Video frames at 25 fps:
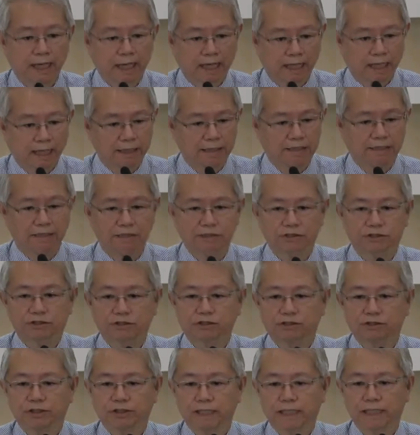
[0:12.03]
lesson
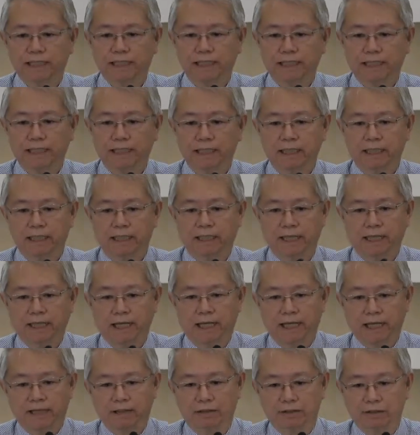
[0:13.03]
three,
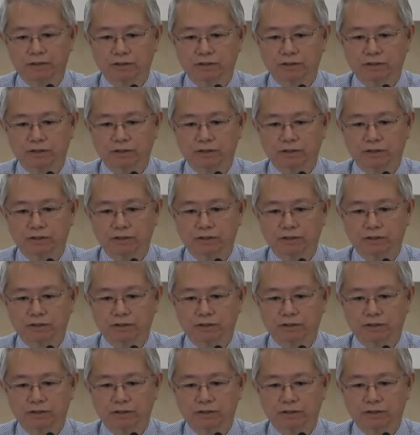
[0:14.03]
and